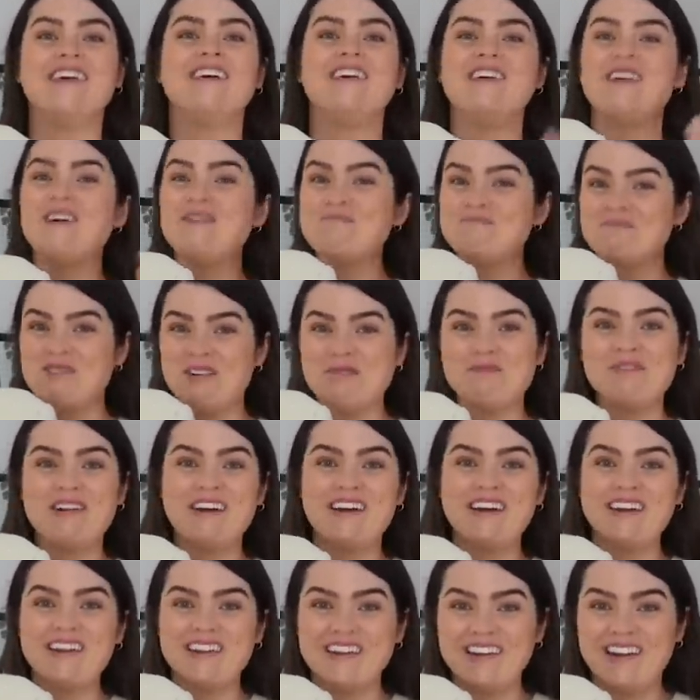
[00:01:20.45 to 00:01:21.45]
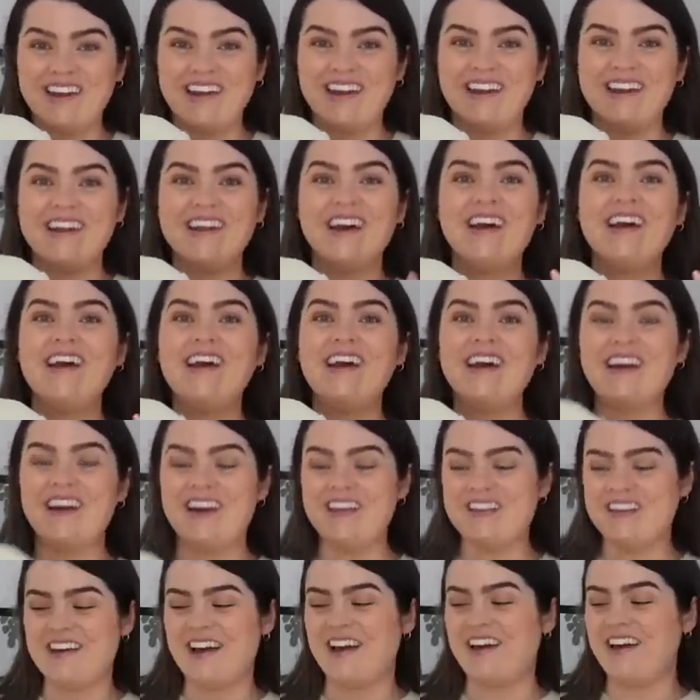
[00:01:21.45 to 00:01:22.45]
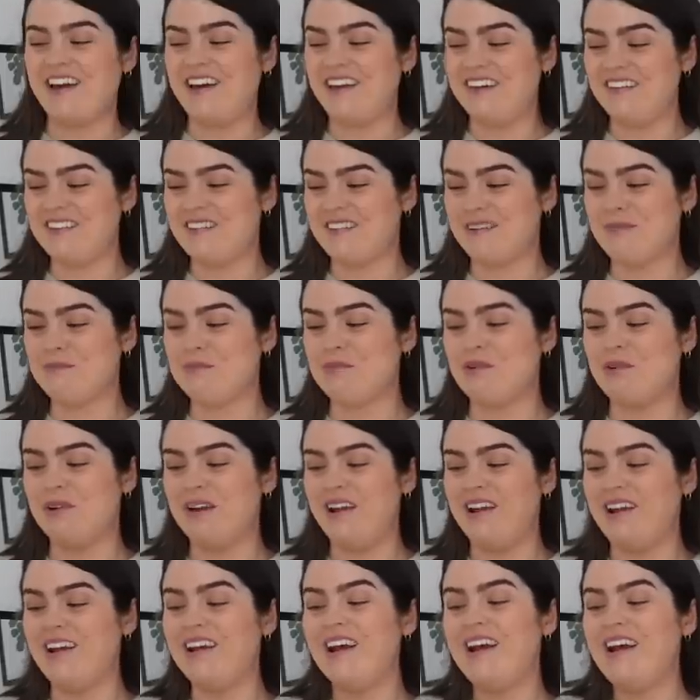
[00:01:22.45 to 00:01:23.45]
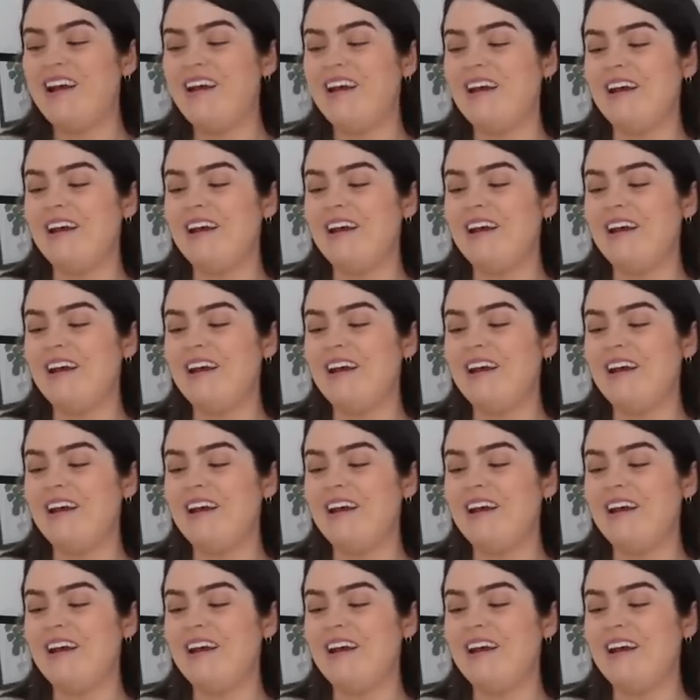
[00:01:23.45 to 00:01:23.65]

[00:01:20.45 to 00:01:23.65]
You're probably gonna need a jacket at some point.